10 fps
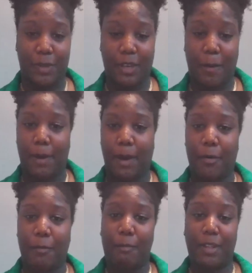be
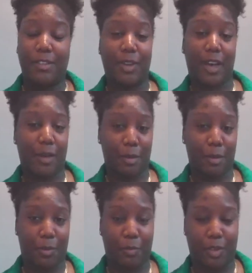about mental health